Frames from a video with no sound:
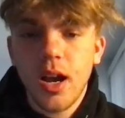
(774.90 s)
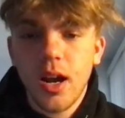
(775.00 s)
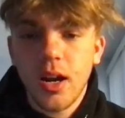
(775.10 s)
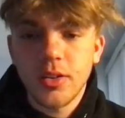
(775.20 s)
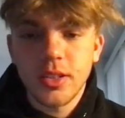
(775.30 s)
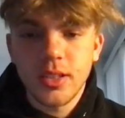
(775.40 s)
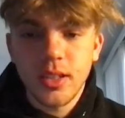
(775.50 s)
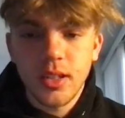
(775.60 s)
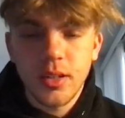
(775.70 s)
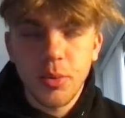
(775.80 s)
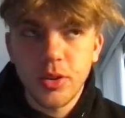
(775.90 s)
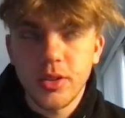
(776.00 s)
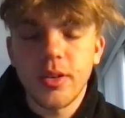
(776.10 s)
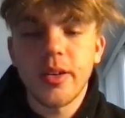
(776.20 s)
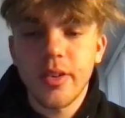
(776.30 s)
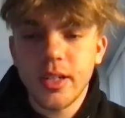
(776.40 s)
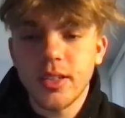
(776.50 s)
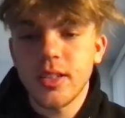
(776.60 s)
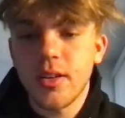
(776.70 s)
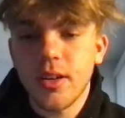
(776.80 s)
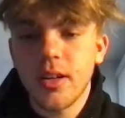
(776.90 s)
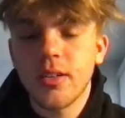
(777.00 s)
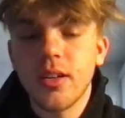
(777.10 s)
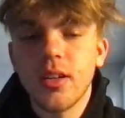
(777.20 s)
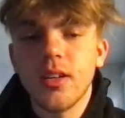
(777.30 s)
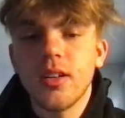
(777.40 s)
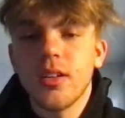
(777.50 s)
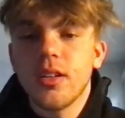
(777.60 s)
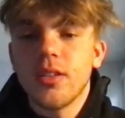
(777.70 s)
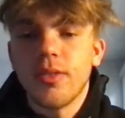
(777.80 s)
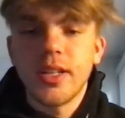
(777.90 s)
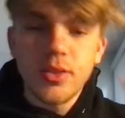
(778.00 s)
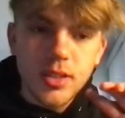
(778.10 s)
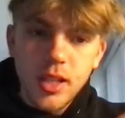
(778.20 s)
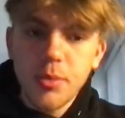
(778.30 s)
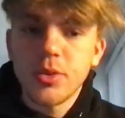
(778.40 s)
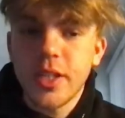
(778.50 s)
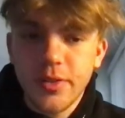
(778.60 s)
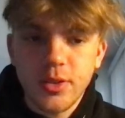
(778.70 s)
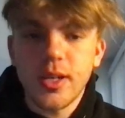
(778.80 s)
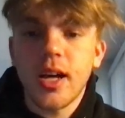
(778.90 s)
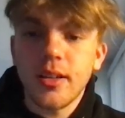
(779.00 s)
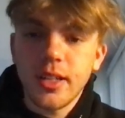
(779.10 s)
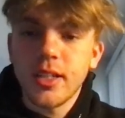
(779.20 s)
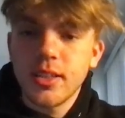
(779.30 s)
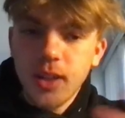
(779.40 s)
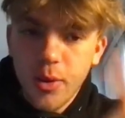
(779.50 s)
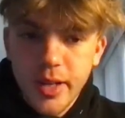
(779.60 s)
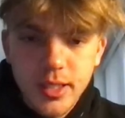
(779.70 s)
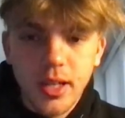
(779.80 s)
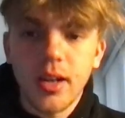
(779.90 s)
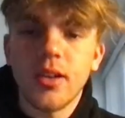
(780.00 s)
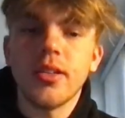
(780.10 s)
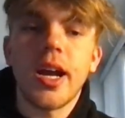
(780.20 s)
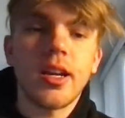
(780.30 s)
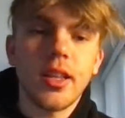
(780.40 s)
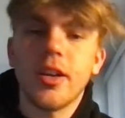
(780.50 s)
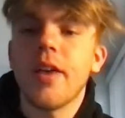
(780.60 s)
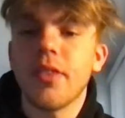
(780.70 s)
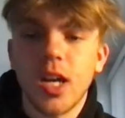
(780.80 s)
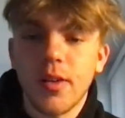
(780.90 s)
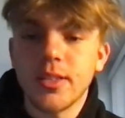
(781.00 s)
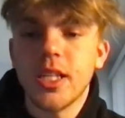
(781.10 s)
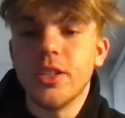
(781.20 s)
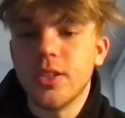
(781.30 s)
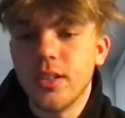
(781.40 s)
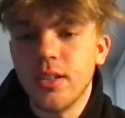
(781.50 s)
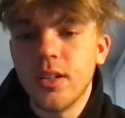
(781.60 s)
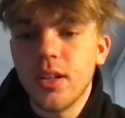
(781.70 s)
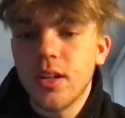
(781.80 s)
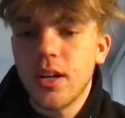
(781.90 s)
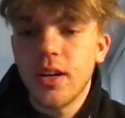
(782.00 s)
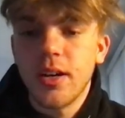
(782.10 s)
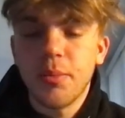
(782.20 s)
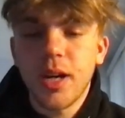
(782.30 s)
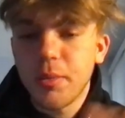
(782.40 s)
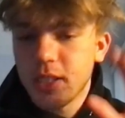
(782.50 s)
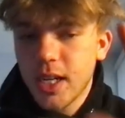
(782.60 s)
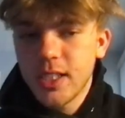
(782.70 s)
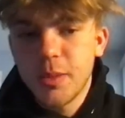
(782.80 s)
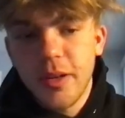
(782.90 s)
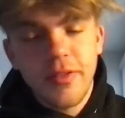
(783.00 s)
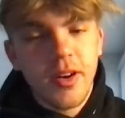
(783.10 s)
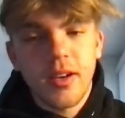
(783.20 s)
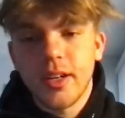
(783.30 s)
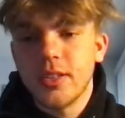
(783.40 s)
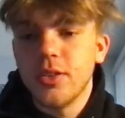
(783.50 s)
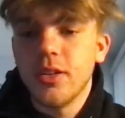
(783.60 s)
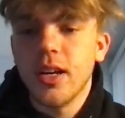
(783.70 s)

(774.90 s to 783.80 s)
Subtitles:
point you in the right direction. Is that okay? Right. So it's a lot more different tonality, slowing it down, acting like you're having a conversation. But I'm just kind of spitfiring to you